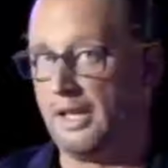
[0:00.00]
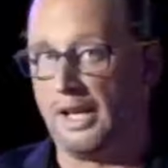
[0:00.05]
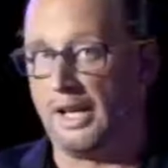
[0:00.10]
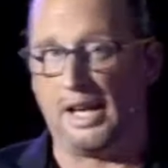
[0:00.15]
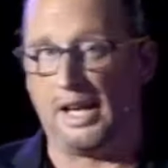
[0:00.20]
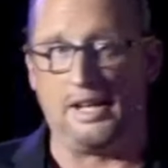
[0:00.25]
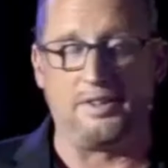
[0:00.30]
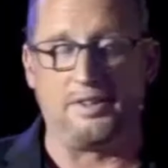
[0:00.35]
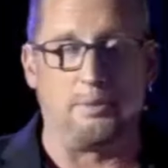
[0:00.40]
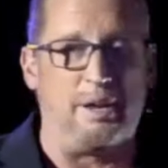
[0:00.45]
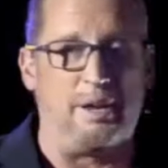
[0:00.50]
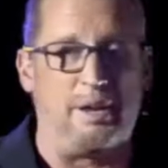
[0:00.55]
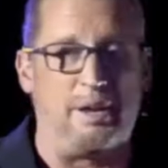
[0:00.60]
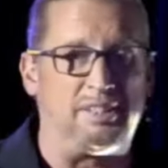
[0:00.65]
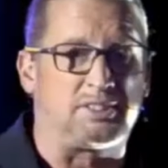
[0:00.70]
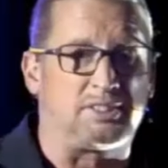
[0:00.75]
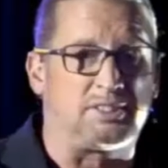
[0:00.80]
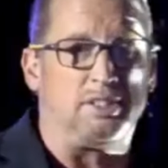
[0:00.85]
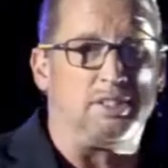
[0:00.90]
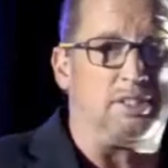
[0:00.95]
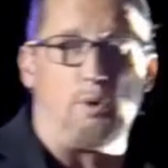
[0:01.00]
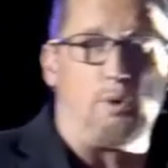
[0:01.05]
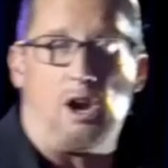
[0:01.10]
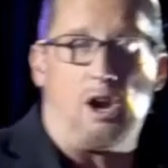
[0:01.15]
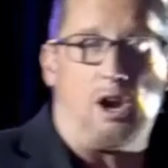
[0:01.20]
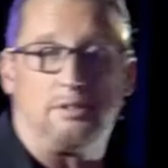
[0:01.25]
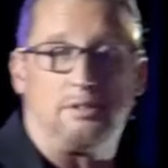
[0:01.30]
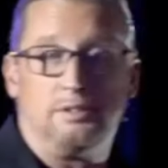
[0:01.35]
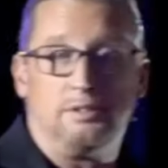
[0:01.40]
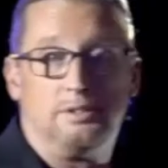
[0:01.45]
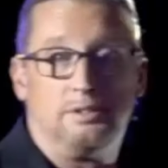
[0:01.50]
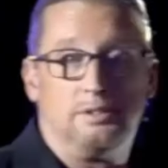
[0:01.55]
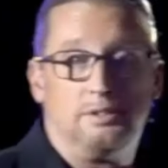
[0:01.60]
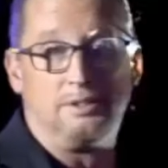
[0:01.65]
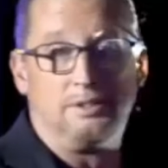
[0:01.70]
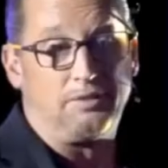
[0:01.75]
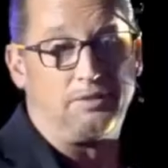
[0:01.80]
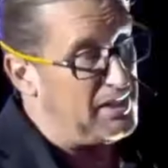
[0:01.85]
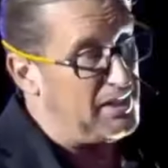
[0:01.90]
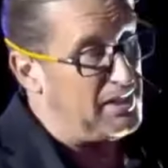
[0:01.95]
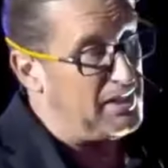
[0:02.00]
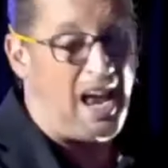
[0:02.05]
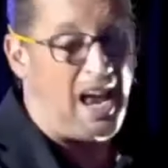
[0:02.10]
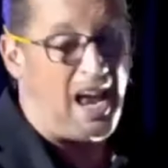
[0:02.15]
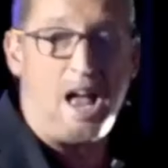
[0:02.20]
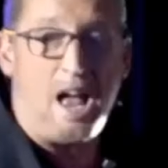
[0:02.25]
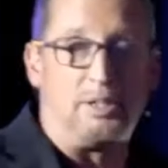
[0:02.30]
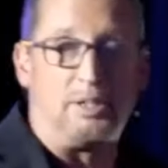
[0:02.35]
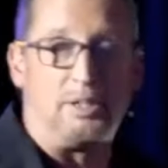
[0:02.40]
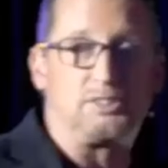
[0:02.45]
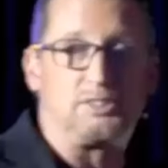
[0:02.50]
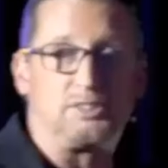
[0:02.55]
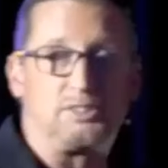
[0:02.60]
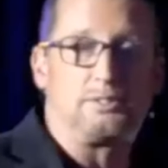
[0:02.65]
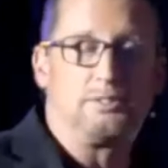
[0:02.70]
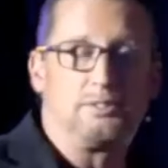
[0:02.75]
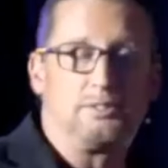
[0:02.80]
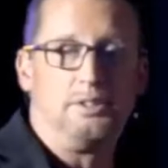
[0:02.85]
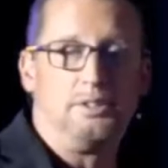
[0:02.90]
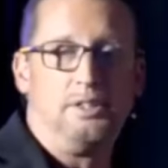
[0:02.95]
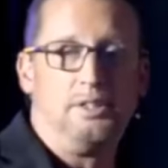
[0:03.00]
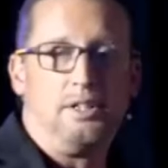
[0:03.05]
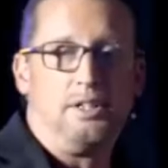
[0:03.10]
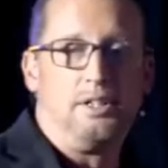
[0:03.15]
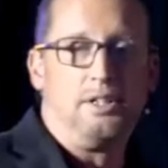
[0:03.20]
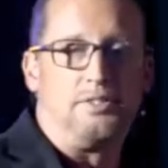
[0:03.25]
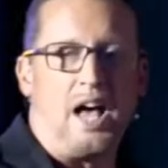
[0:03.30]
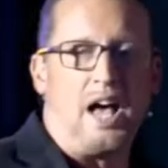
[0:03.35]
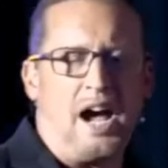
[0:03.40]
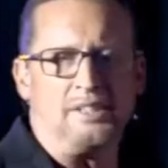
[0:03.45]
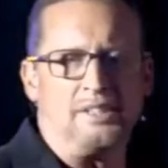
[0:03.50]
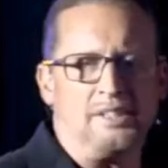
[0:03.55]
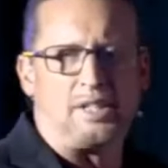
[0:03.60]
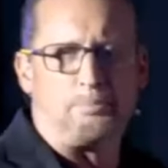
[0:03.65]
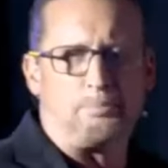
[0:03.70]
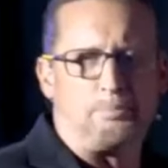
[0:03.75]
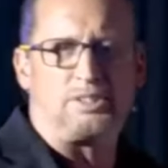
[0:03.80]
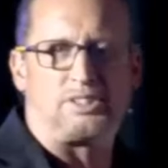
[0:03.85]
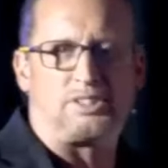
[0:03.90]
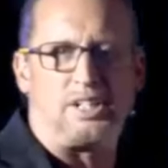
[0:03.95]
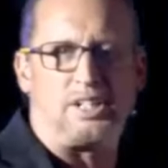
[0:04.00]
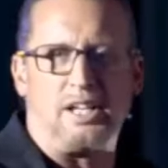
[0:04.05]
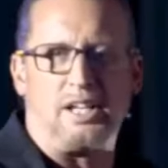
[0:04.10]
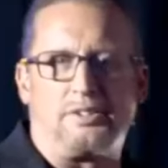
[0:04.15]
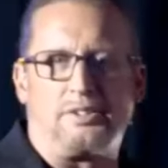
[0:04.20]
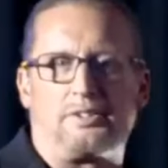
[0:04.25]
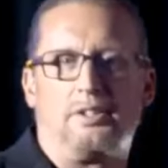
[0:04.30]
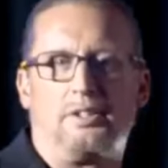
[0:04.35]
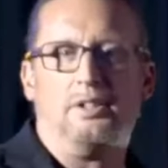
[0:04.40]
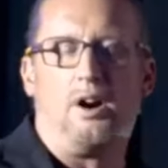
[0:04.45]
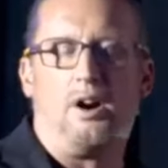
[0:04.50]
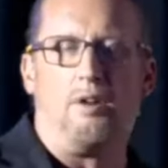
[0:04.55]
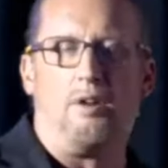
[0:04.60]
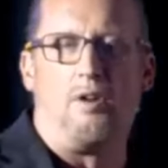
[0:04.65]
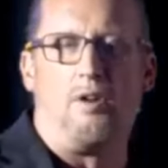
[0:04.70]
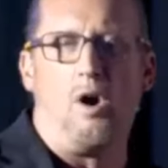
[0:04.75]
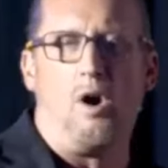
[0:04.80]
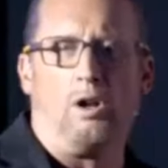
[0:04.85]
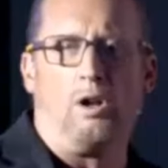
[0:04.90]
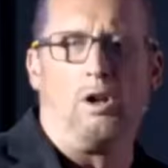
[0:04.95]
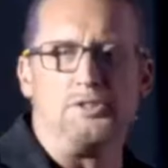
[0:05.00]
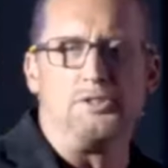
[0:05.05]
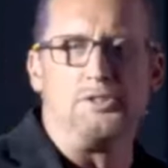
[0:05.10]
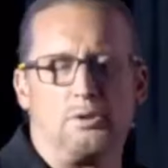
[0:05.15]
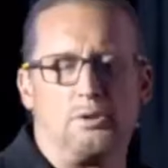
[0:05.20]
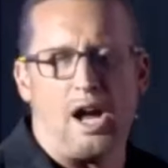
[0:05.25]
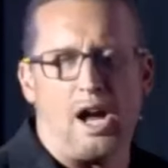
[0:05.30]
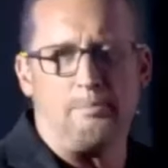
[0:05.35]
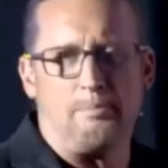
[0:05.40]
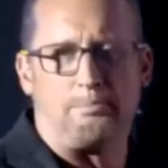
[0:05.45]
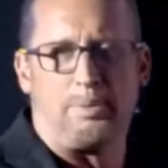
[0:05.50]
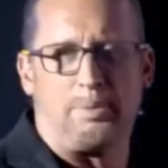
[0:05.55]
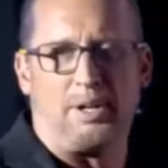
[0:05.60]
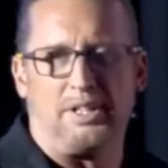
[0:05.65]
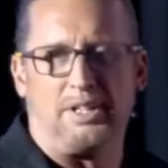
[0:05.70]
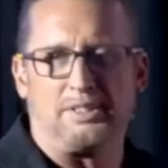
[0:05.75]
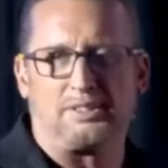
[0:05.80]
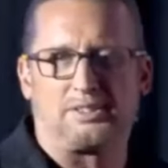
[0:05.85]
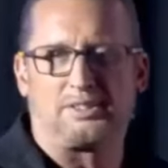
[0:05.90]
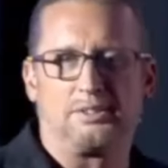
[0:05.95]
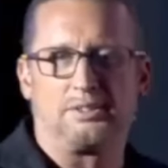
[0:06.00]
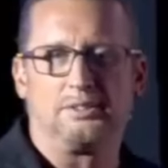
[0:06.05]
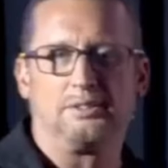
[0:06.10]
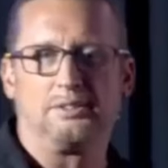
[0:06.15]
In the business world, this happens. 90% of all new companies